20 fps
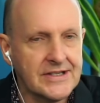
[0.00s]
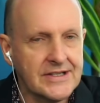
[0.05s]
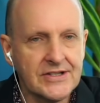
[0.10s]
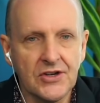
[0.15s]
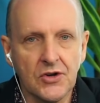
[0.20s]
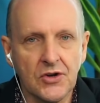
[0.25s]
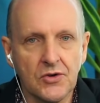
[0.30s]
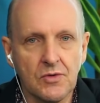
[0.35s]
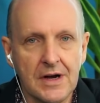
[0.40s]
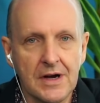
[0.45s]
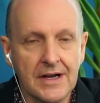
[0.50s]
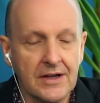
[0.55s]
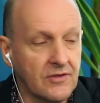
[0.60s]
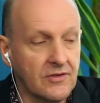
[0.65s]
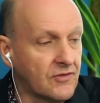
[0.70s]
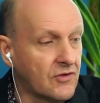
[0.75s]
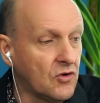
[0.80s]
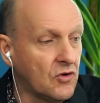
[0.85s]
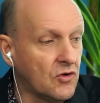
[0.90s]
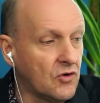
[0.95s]
So, of
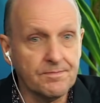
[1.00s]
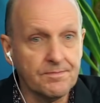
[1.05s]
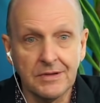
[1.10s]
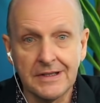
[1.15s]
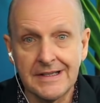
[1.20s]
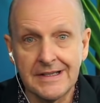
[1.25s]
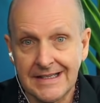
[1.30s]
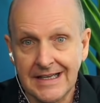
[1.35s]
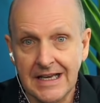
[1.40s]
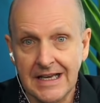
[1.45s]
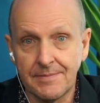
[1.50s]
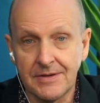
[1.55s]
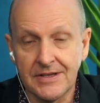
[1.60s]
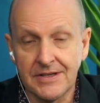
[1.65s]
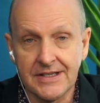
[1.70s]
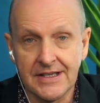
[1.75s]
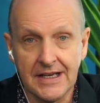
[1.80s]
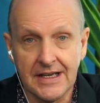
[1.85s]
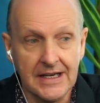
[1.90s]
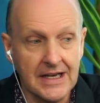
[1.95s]
course, please keep
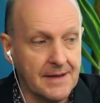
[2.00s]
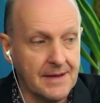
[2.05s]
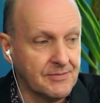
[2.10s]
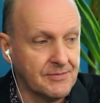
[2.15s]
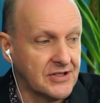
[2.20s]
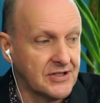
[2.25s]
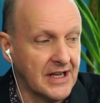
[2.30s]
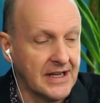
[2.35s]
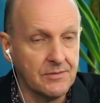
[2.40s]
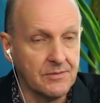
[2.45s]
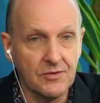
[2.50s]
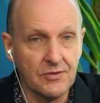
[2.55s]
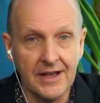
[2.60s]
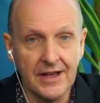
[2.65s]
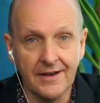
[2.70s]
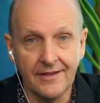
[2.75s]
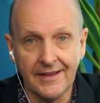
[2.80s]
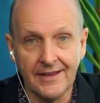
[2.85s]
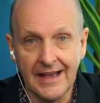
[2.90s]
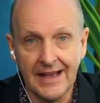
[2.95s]
us up to date with
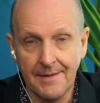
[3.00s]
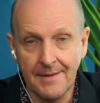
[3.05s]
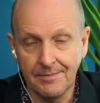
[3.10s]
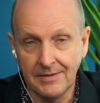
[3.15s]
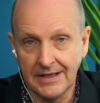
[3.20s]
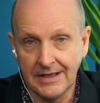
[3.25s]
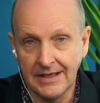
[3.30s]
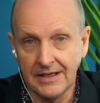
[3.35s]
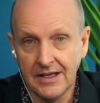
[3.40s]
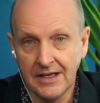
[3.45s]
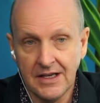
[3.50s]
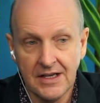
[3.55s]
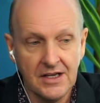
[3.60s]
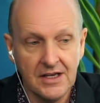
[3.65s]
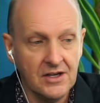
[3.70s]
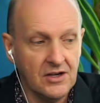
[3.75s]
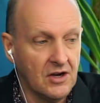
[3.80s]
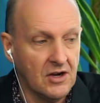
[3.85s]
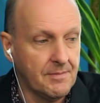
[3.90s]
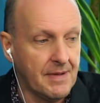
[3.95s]
anything happening
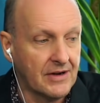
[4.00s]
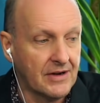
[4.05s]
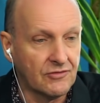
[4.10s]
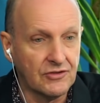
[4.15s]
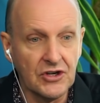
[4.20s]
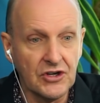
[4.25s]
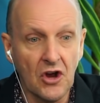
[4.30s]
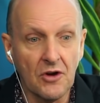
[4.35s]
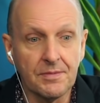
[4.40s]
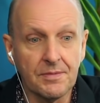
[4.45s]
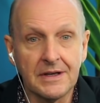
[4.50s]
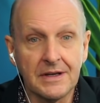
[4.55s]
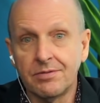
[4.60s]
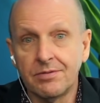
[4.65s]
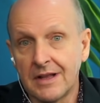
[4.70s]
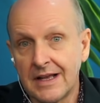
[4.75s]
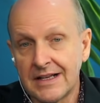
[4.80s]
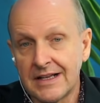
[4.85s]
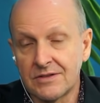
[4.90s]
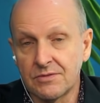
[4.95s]
about reopening
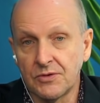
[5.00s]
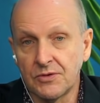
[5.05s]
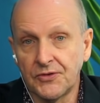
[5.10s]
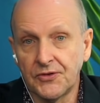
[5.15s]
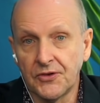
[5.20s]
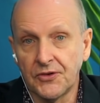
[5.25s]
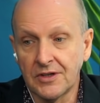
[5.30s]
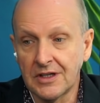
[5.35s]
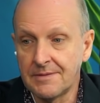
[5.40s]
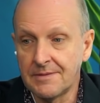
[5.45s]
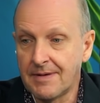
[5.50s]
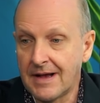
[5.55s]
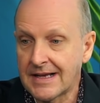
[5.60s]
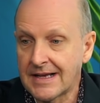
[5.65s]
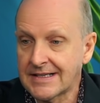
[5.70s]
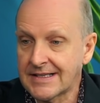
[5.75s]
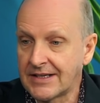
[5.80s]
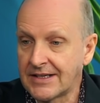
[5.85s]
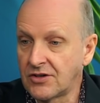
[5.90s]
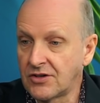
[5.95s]
plans. We'll certainly
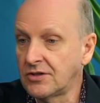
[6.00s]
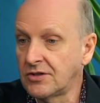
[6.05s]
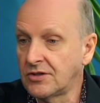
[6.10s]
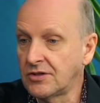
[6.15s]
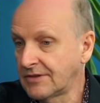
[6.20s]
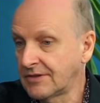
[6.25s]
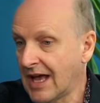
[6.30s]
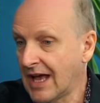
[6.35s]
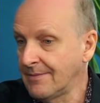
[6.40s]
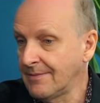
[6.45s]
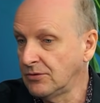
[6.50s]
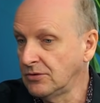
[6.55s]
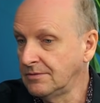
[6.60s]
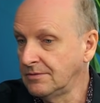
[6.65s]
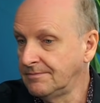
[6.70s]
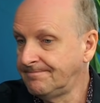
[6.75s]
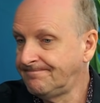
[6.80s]
pass that on. Abel.